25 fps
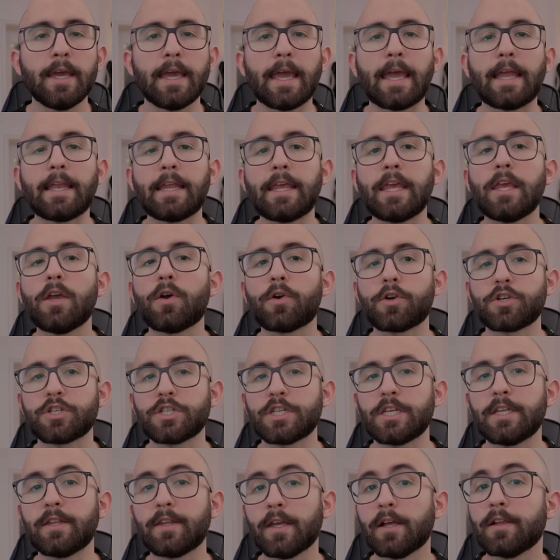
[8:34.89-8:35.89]
And he or
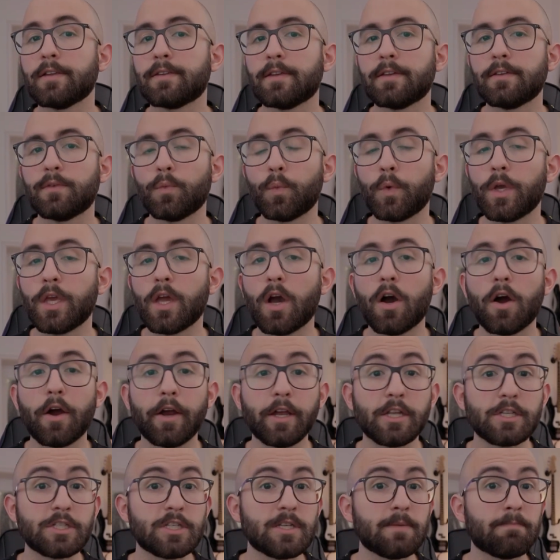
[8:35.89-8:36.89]
she tells us we are
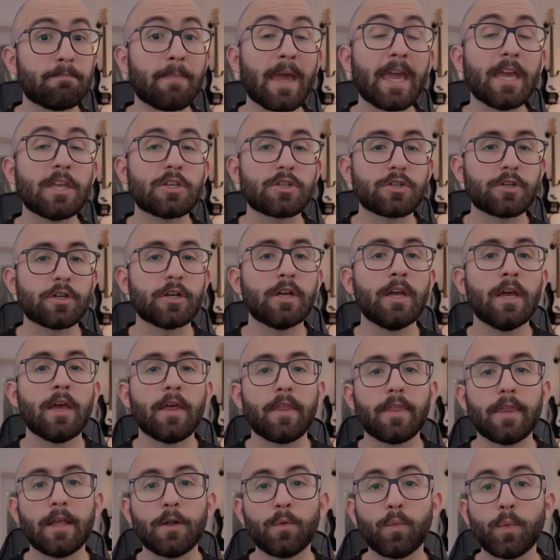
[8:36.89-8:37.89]
in G major,
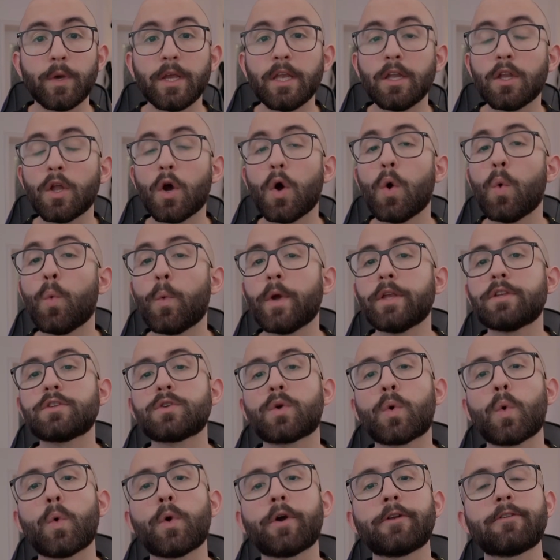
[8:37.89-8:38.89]
then we know
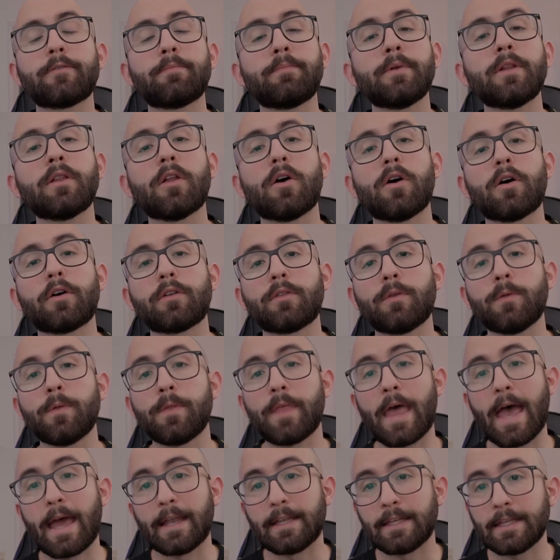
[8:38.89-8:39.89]
which chords belong to
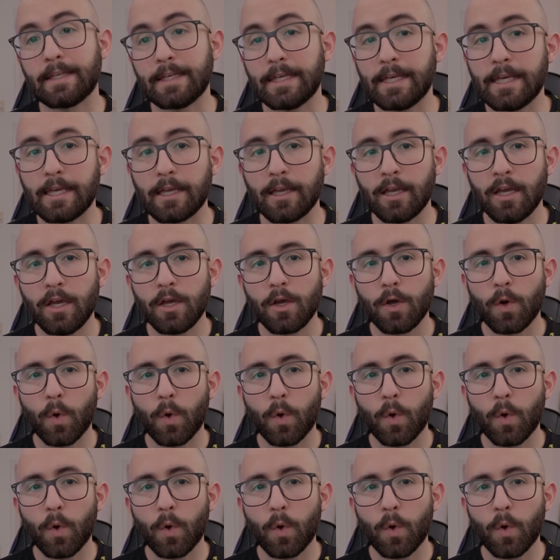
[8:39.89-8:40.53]
that key.